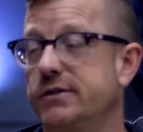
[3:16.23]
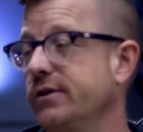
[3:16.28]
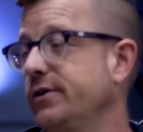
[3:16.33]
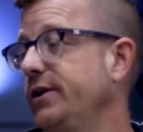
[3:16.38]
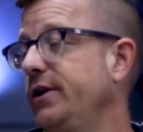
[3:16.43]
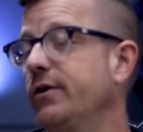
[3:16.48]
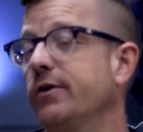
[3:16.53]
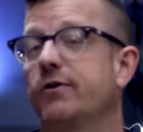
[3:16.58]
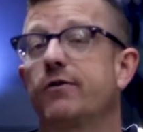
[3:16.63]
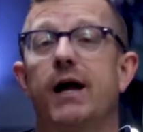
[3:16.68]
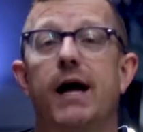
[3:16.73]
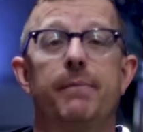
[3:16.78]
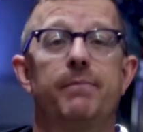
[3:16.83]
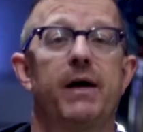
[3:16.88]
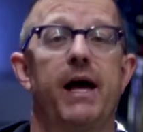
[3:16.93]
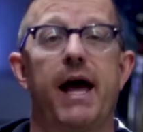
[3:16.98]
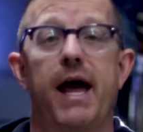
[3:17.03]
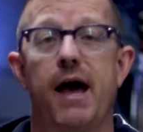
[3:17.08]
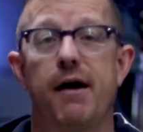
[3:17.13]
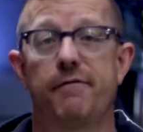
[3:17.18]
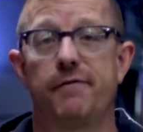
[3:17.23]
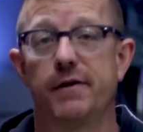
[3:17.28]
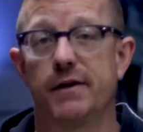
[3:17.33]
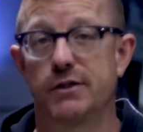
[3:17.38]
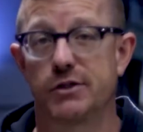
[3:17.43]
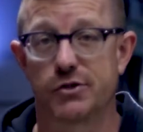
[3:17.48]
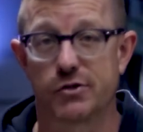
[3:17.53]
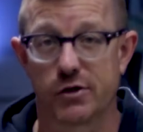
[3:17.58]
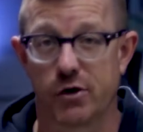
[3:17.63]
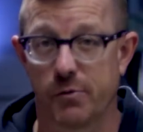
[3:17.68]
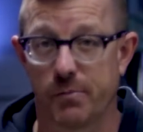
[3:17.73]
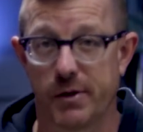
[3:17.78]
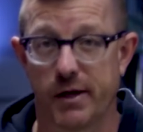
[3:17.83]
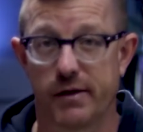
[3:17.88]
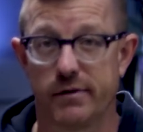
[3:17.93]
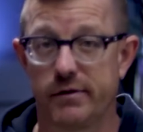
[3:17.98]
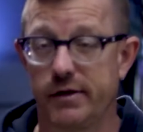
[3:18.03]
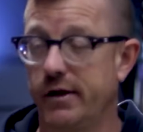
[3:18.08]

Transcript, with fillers: So, you know, grab the half inch drill bit,